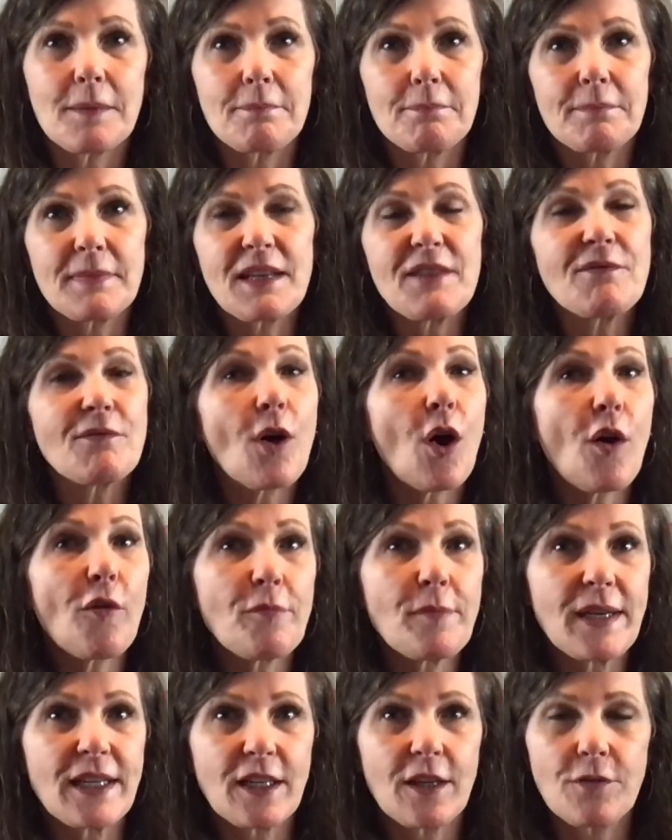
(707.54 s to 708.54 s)

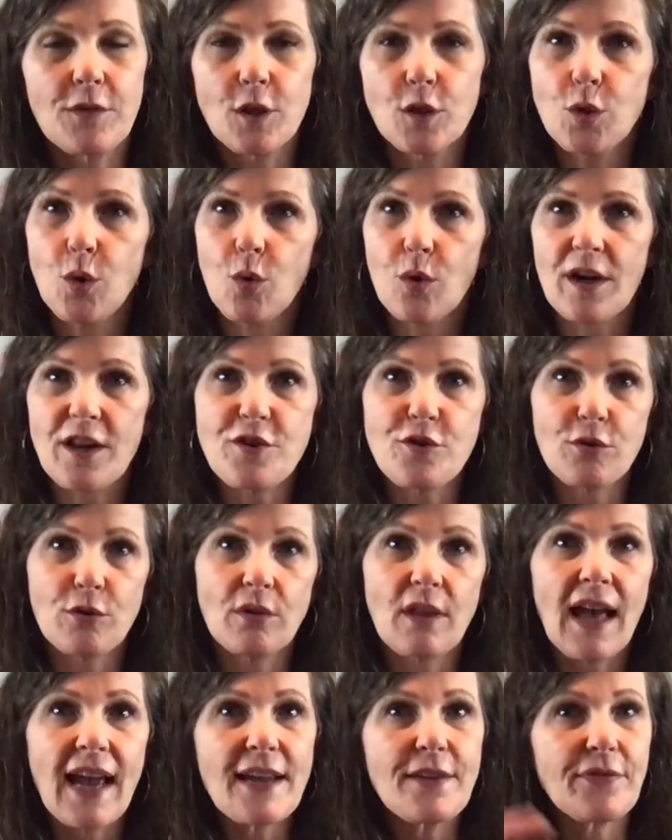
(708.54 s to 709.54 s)
involvement of the Lord in your
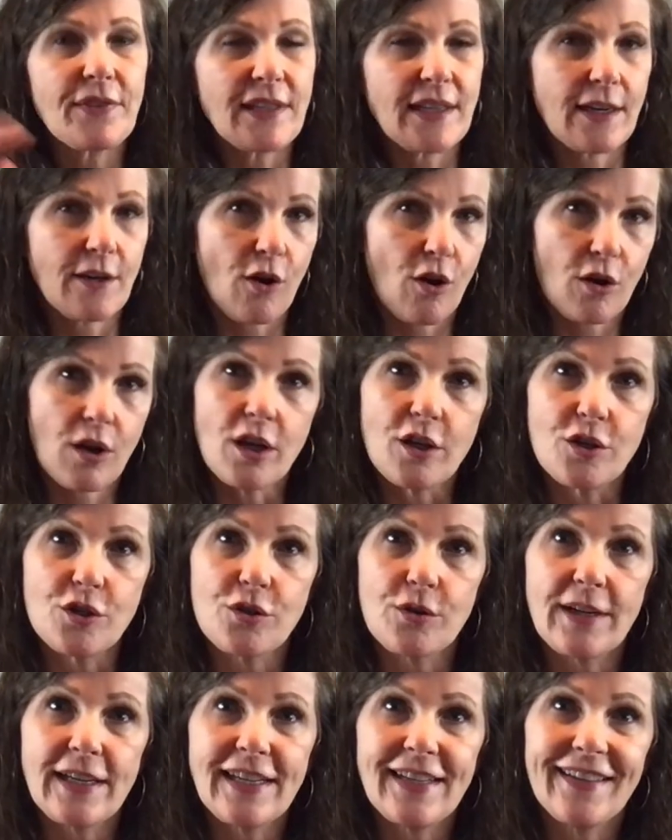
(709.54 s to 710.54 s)
life and in our
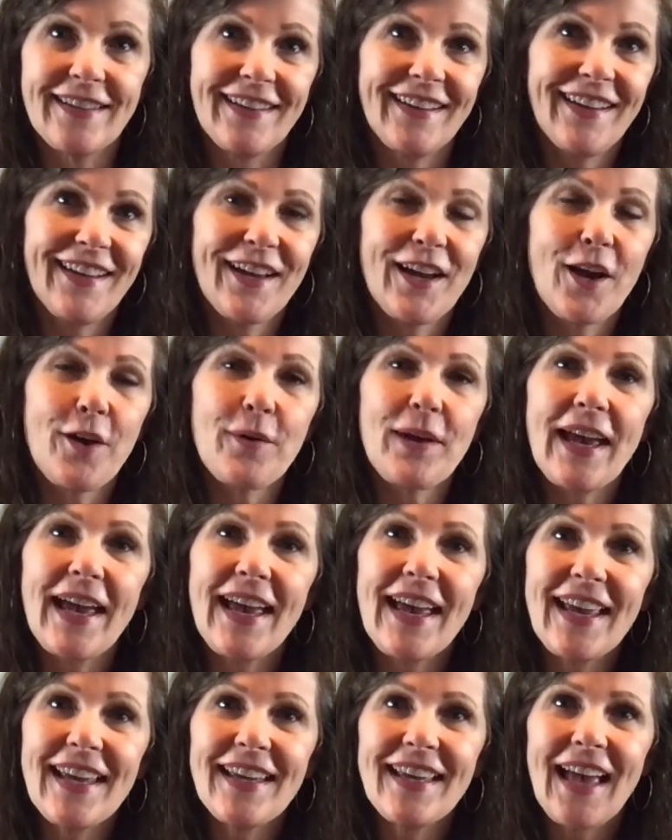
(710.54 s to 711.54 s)
country.
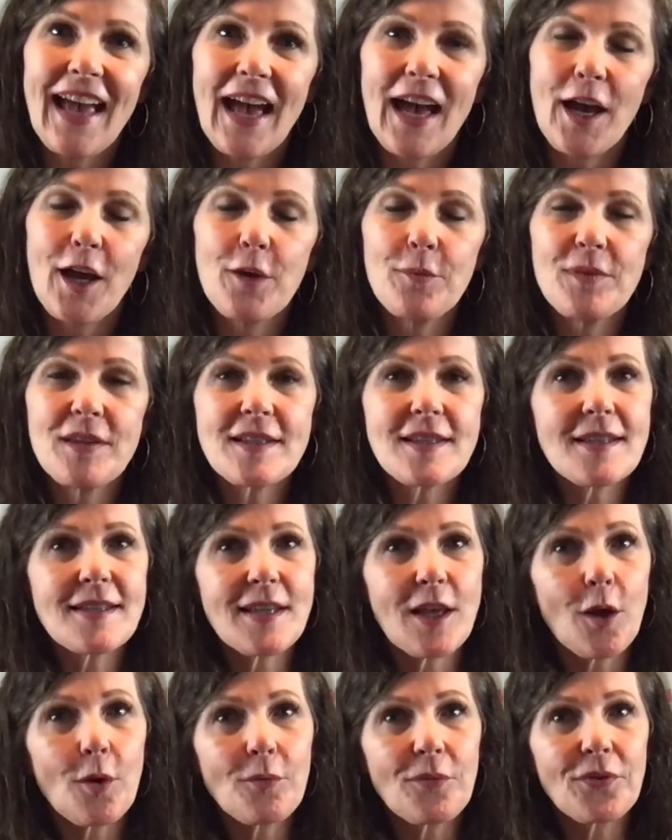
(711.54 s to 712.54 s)
Okay, I hope this is
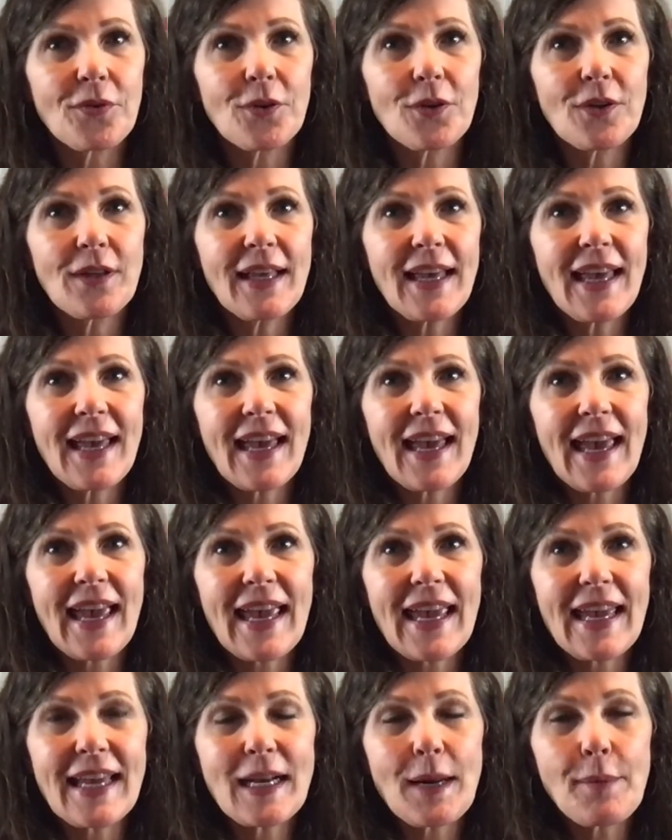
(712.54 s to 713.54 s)
helpful,
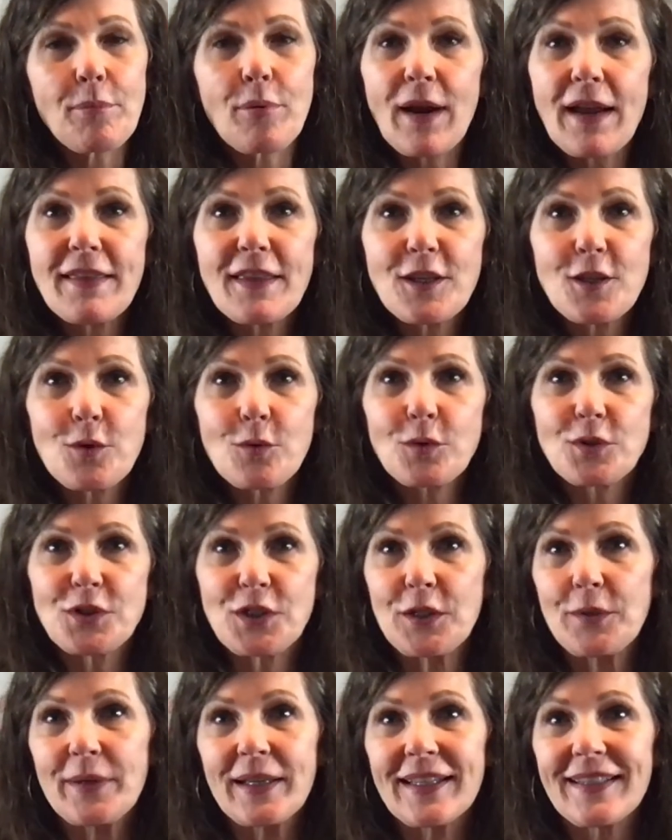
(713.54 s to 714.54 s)
and I pray that you will
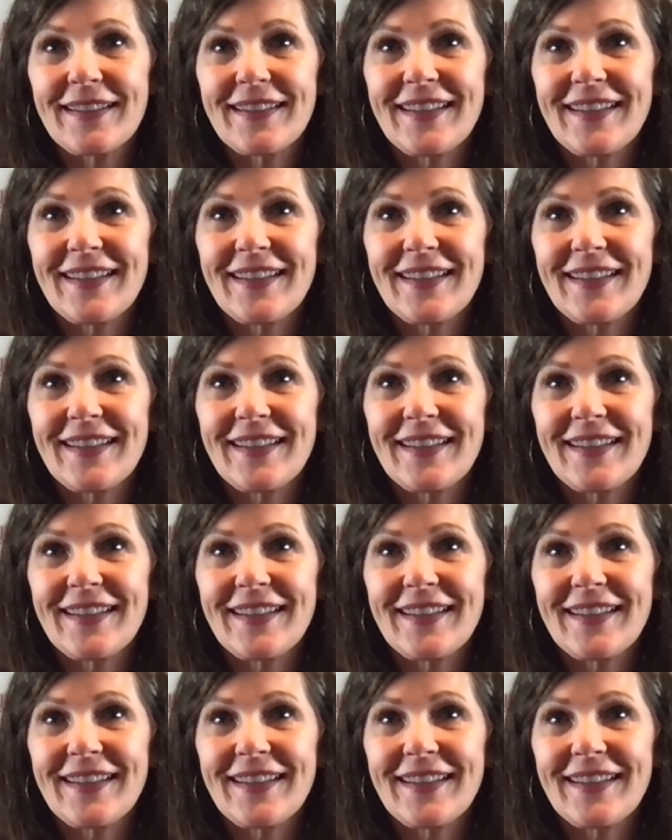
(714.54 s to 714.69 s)
do it.